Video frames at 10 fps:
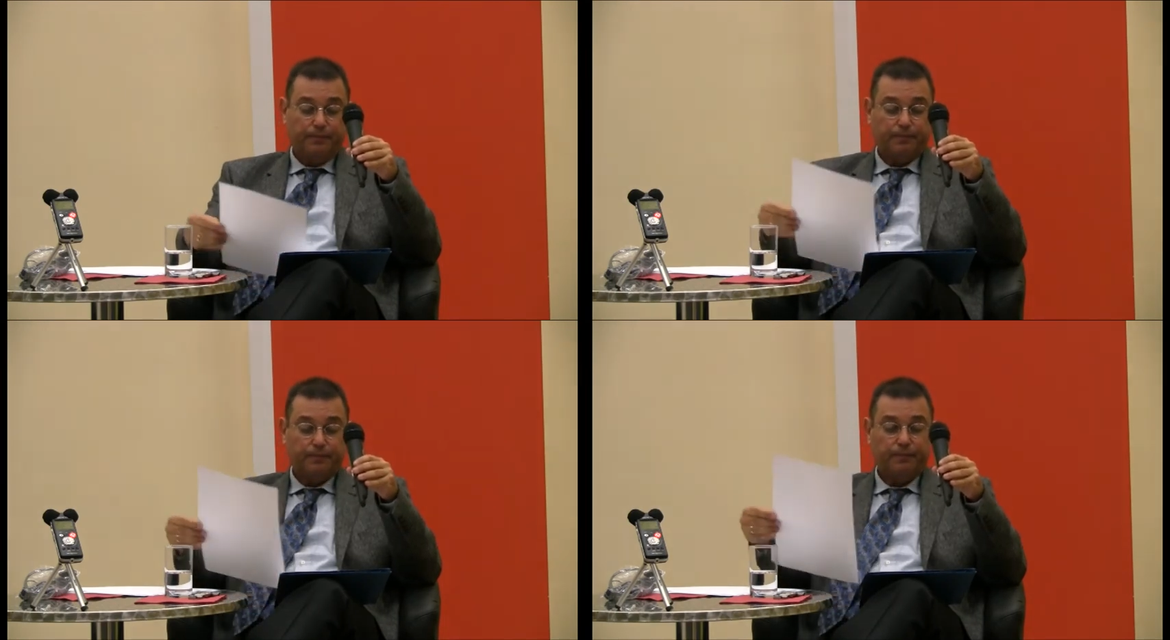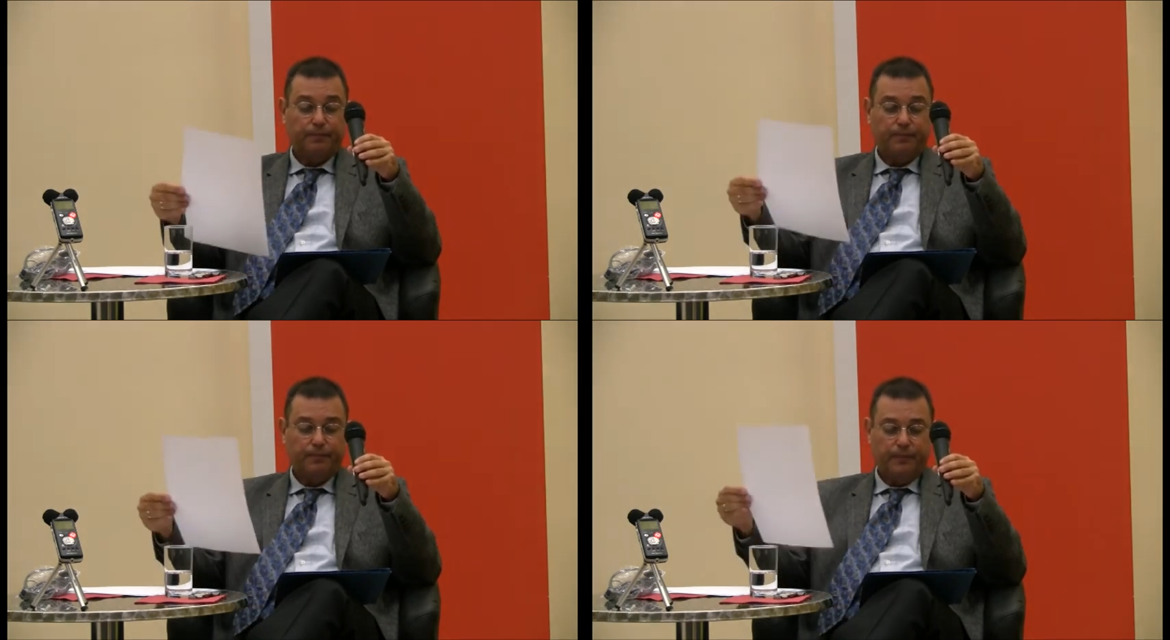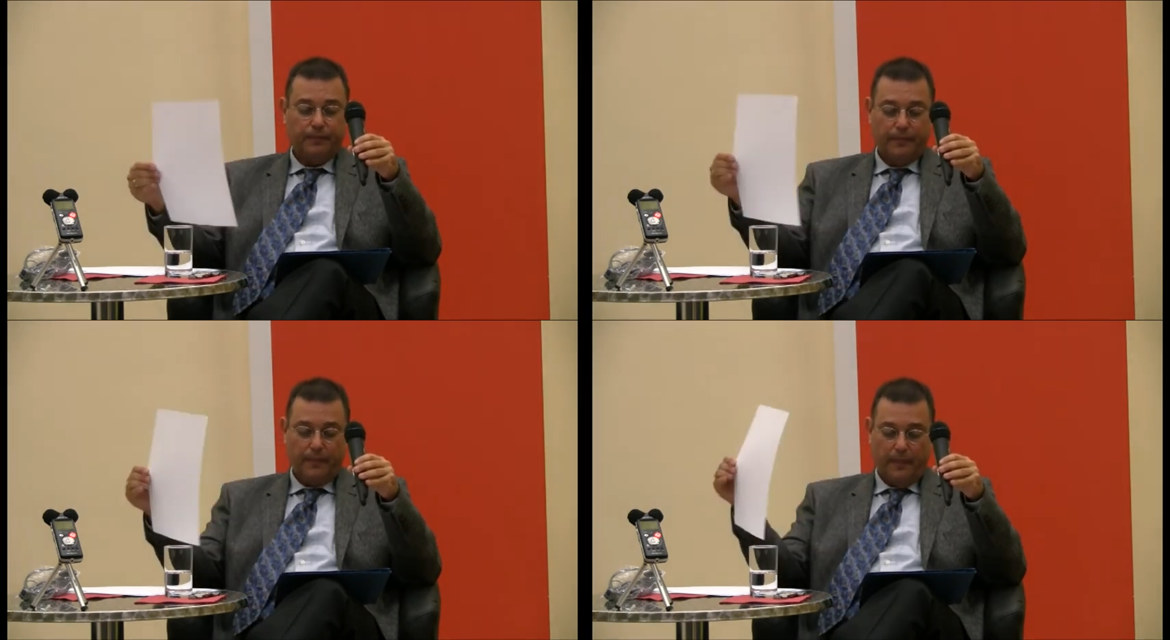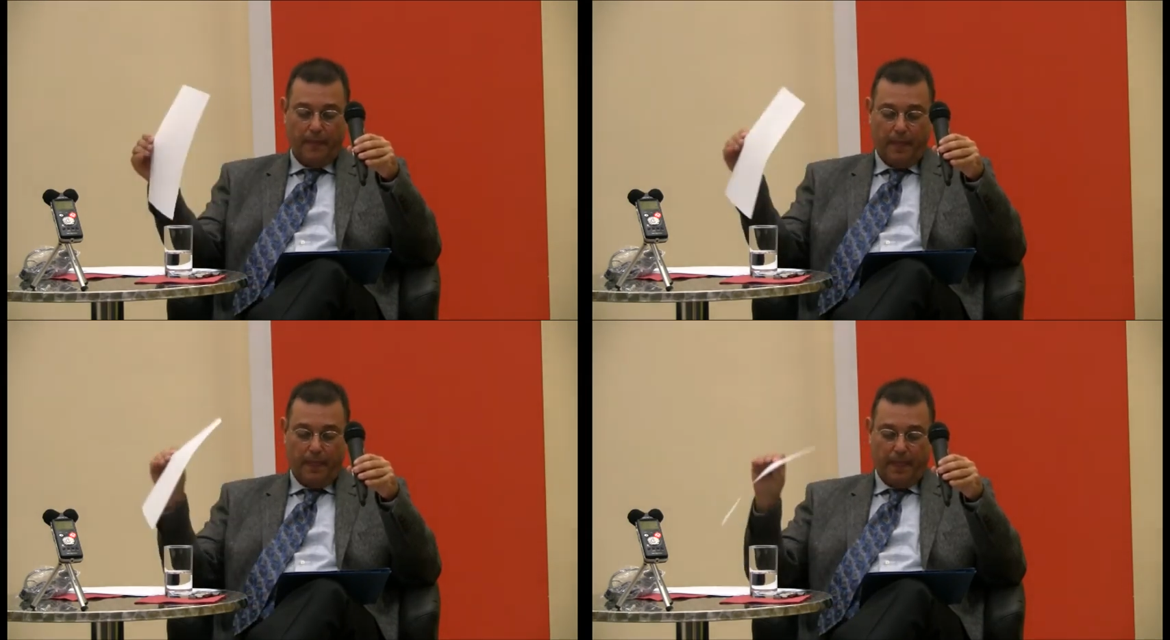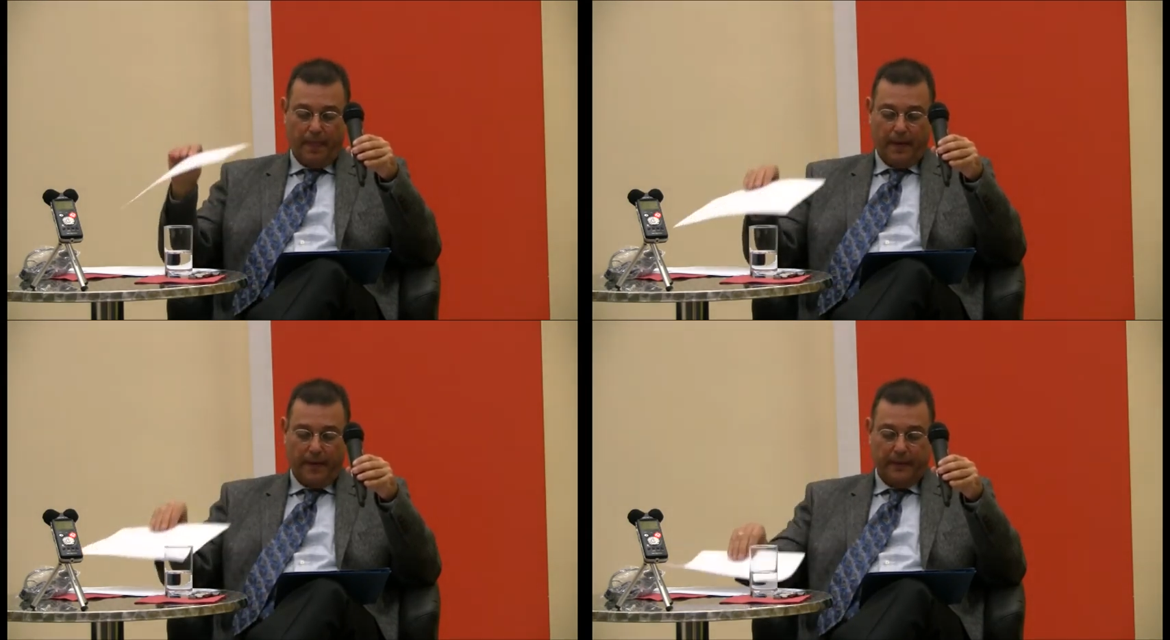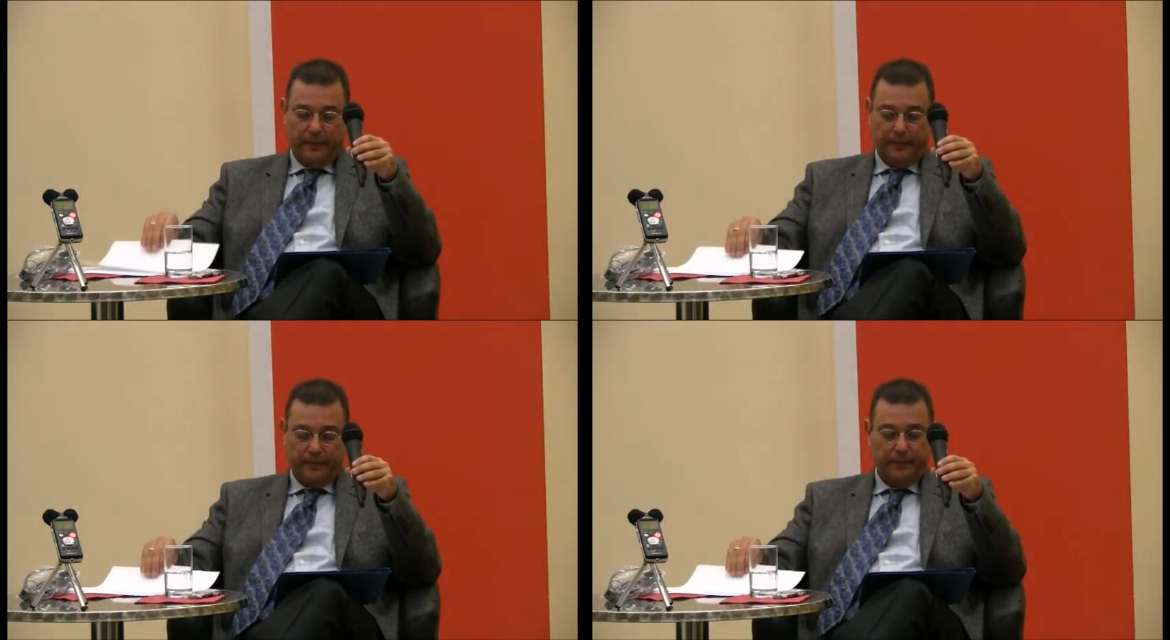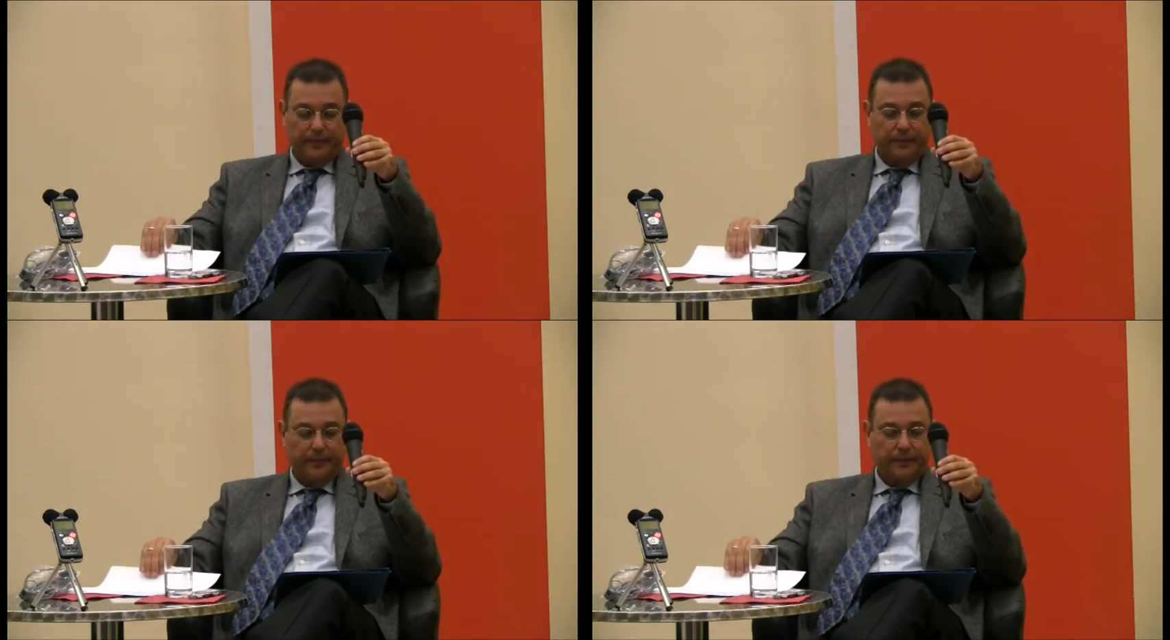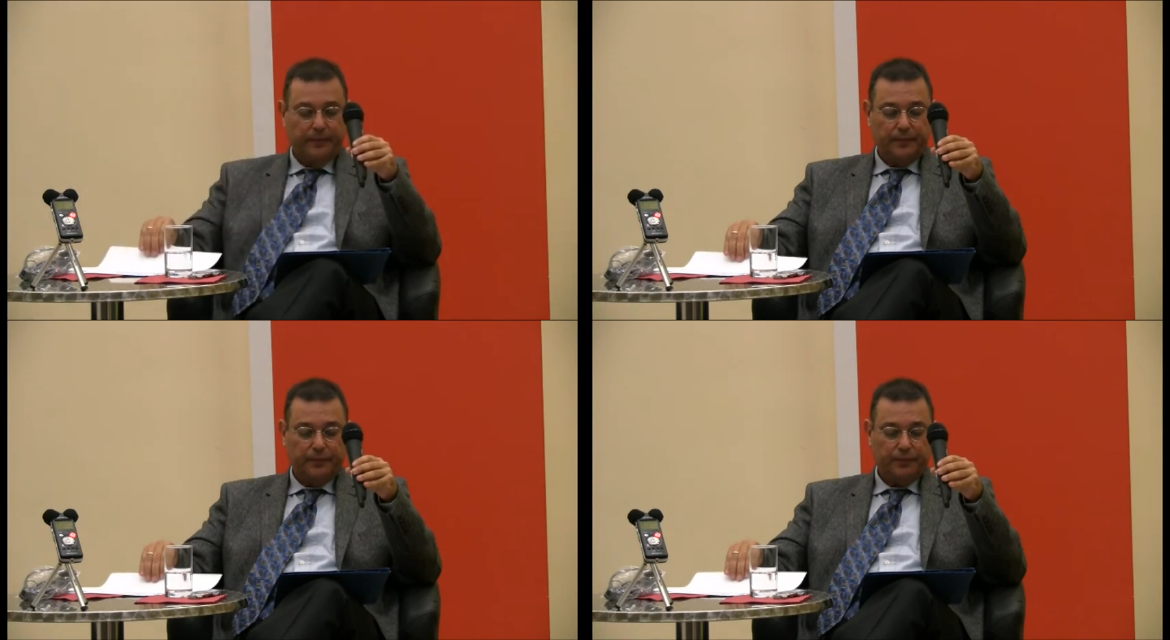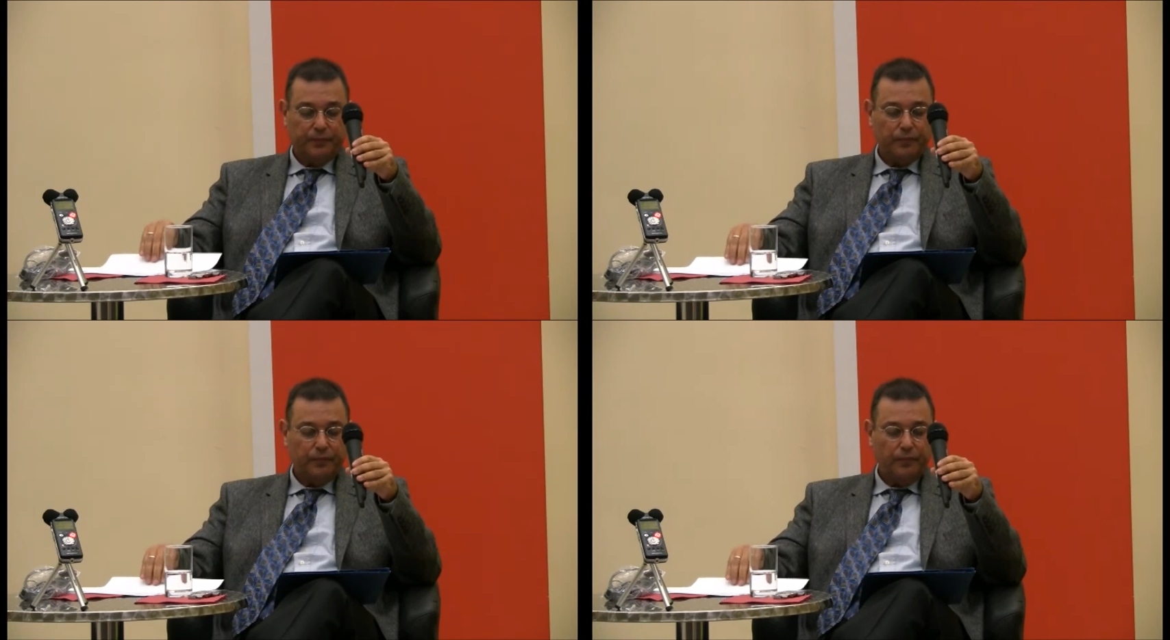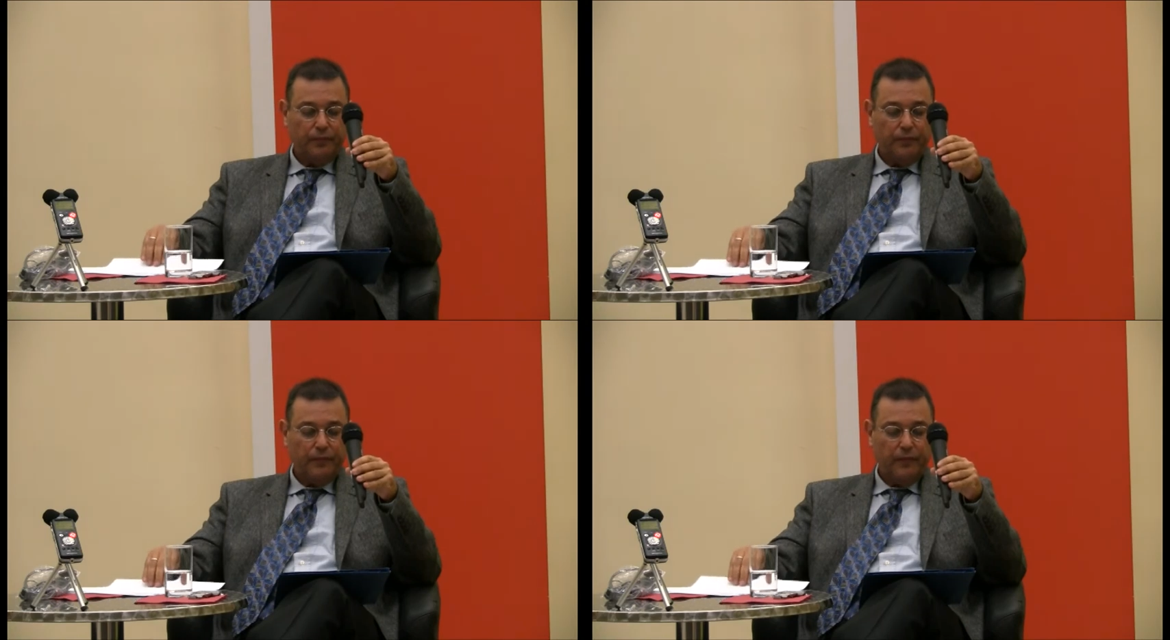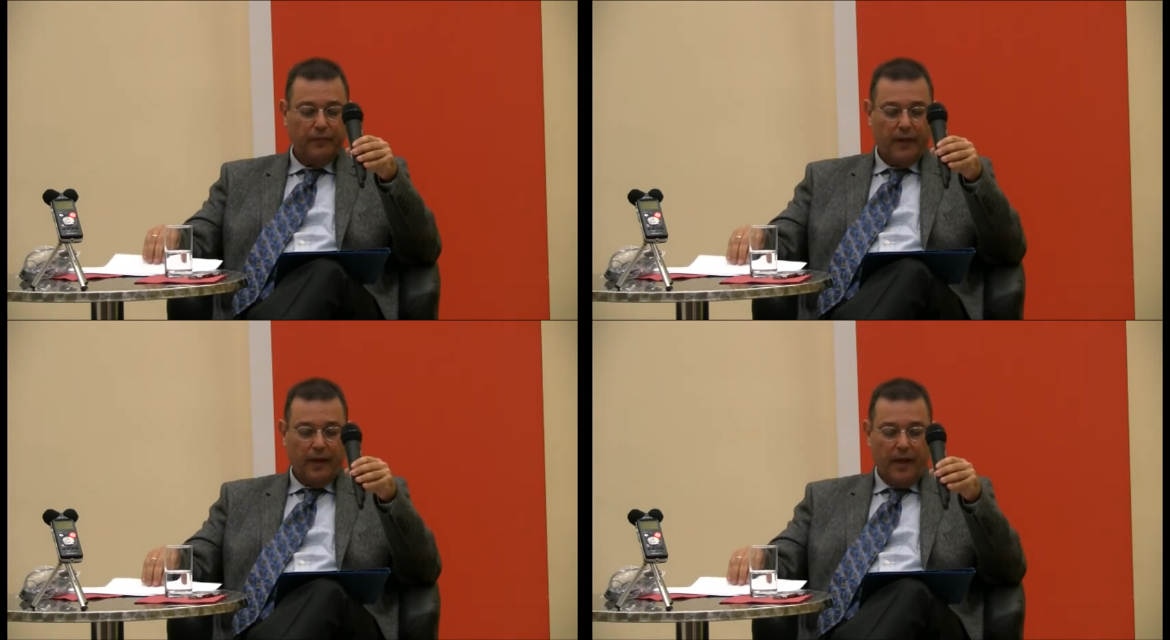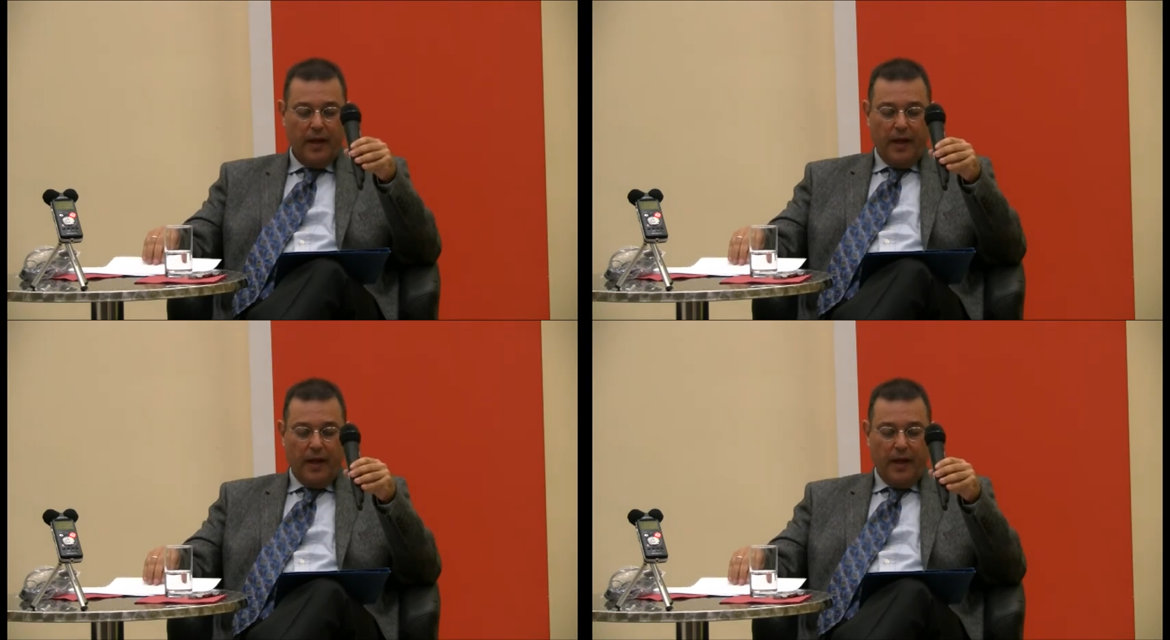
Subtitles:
No one is speaking in this clip.